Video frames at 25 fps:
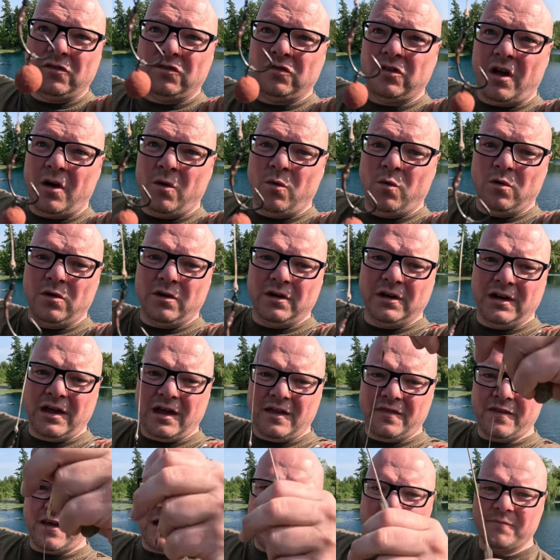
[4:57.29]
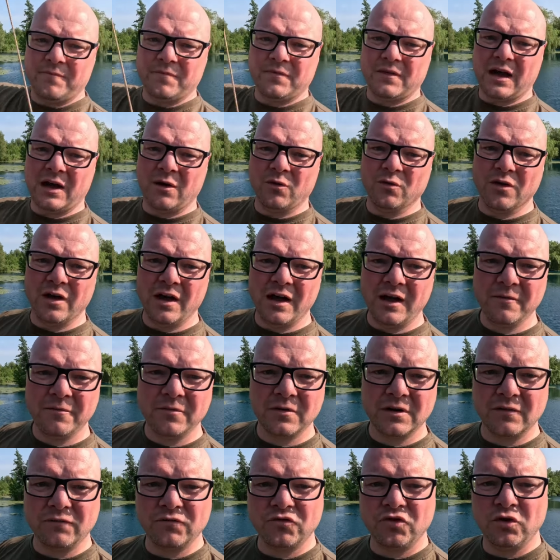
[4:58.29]
So we're going to get that out there. I'm going
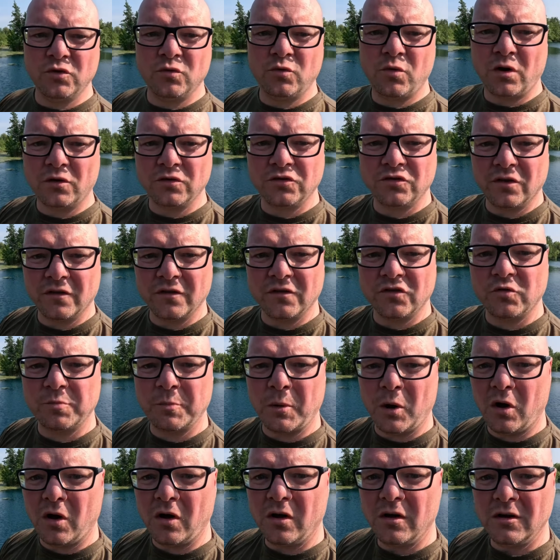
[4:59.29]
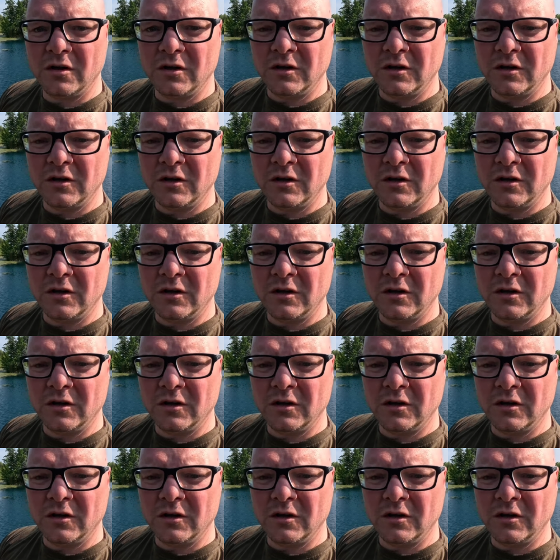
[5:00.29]
to have 2 rods on the spot